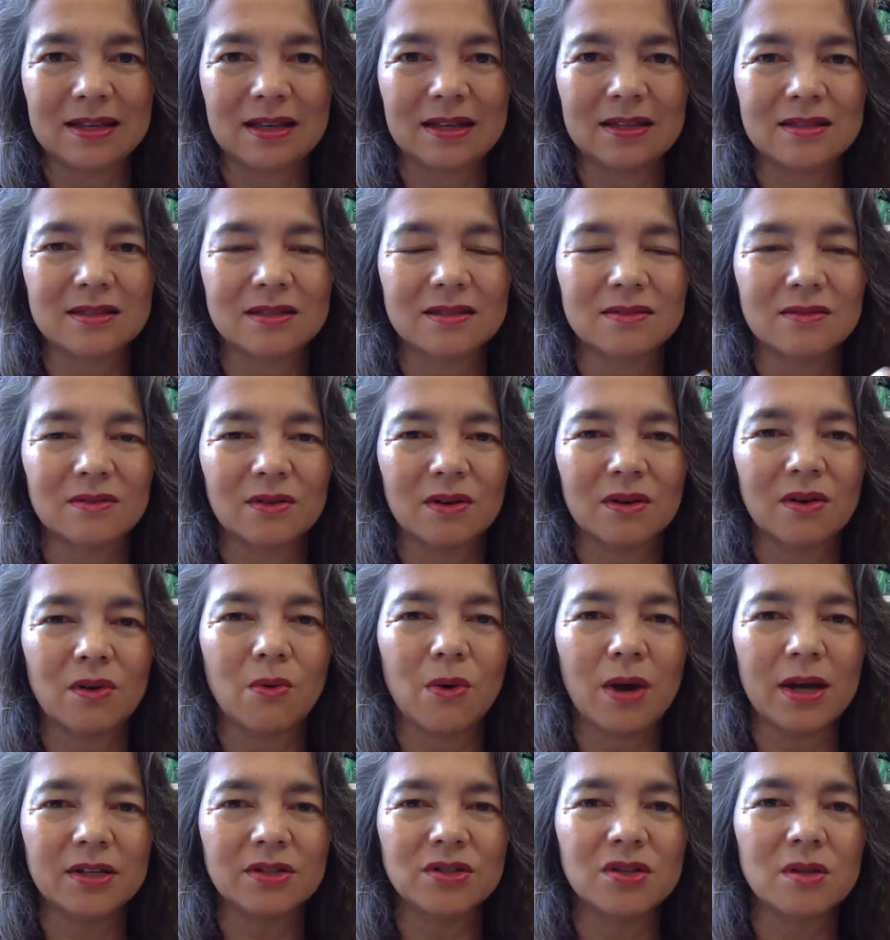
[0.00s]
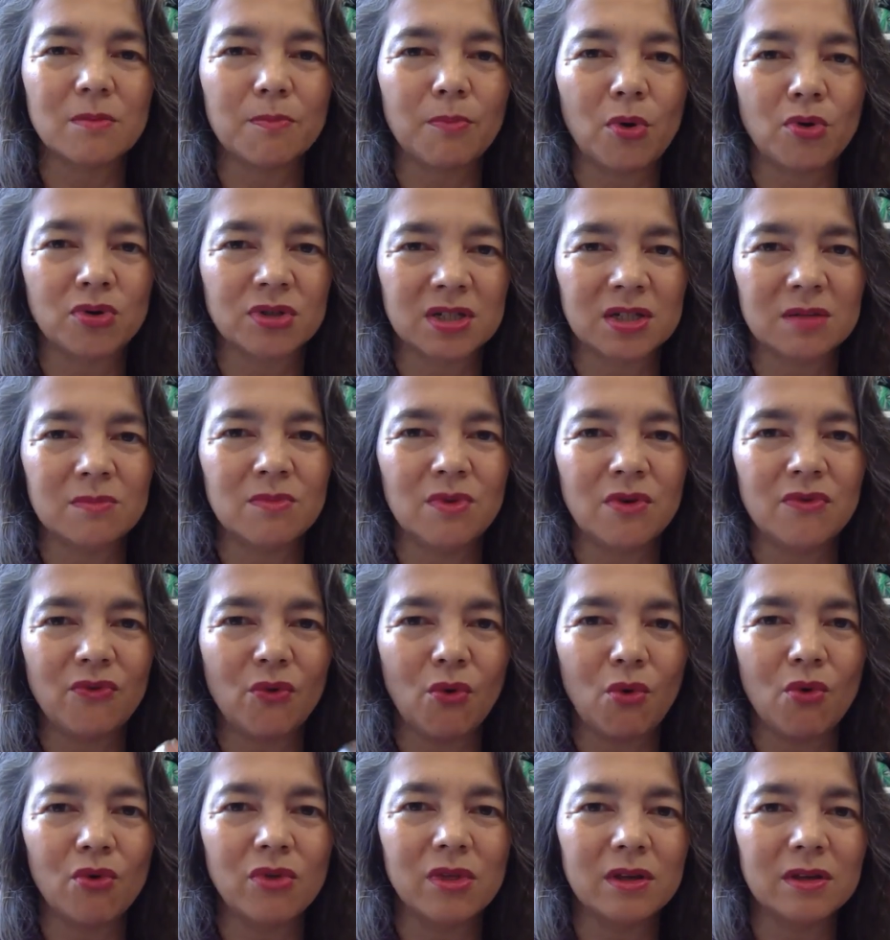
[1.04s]
It's quite to the bottom of
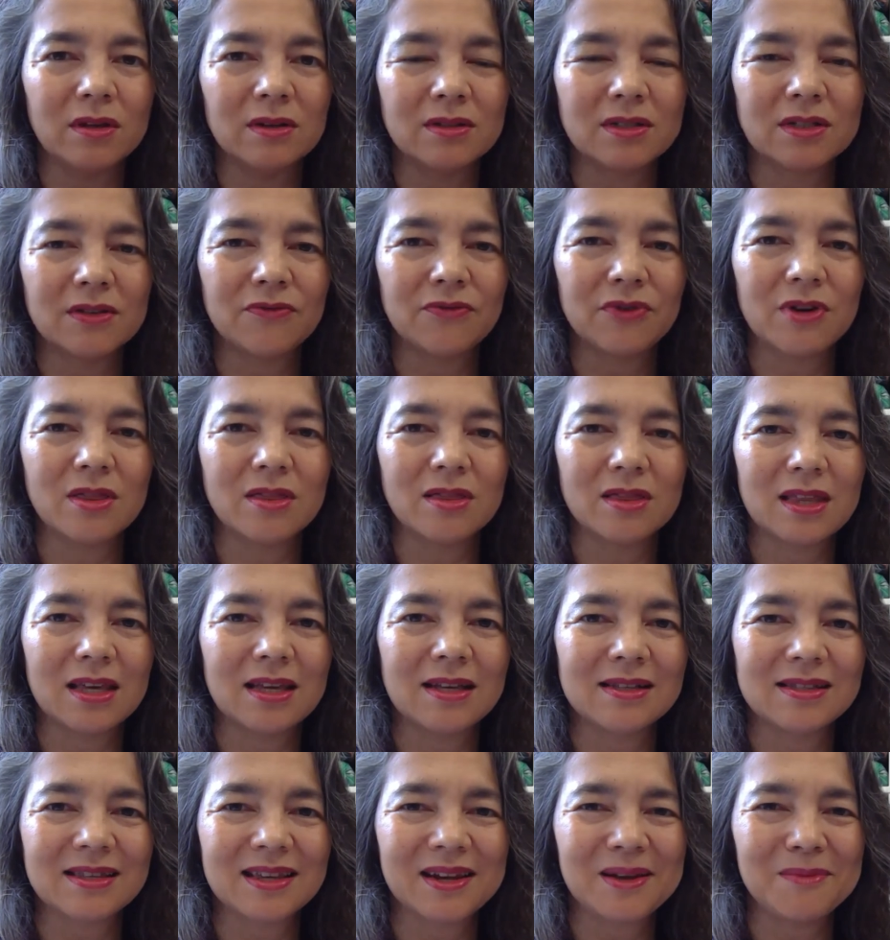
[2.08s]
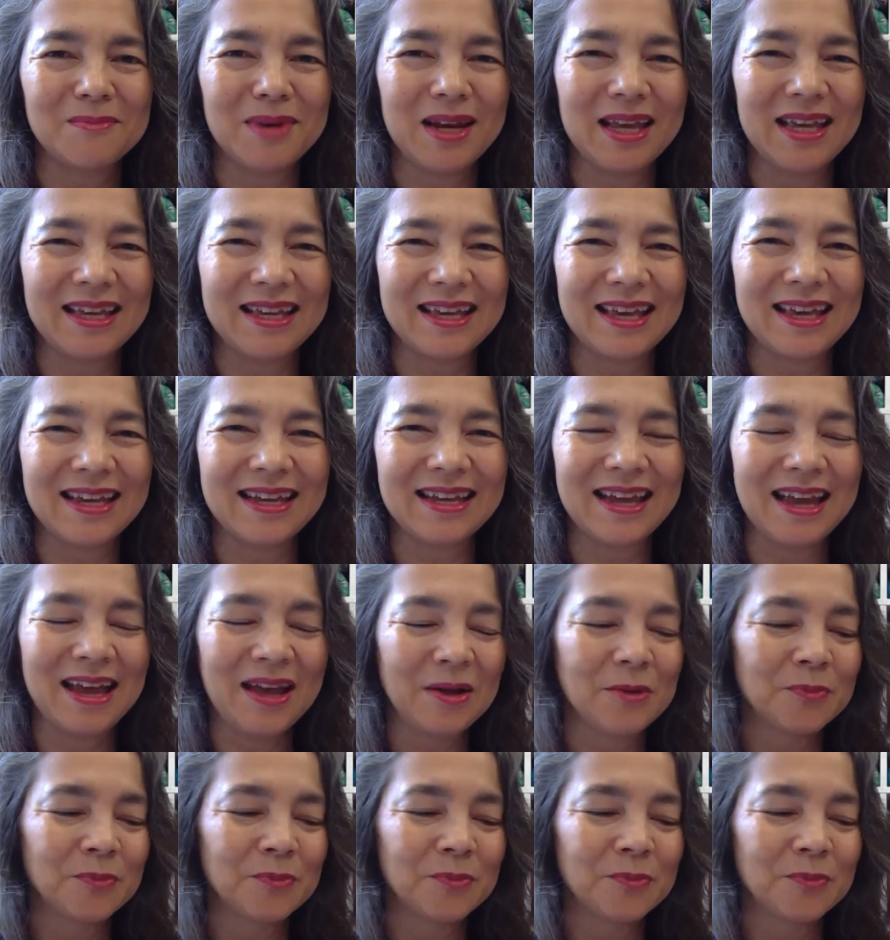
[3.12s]
all the different things that I'm linking.